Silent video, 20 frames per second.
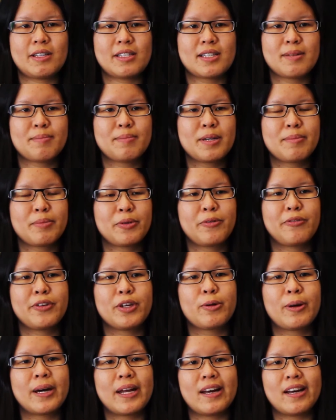Some people
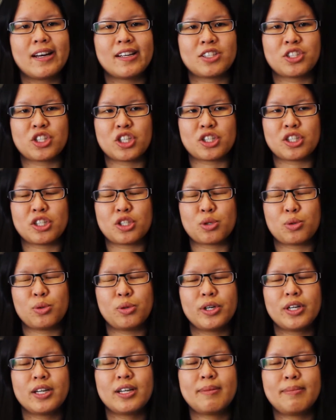view it as just a
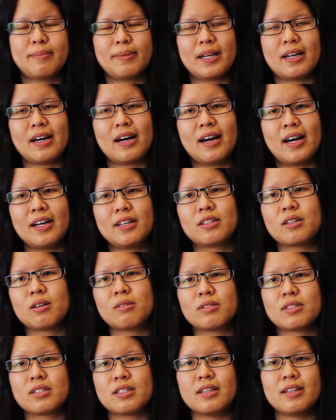toy, but I
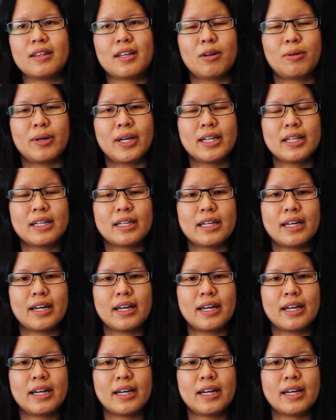don't see it that way.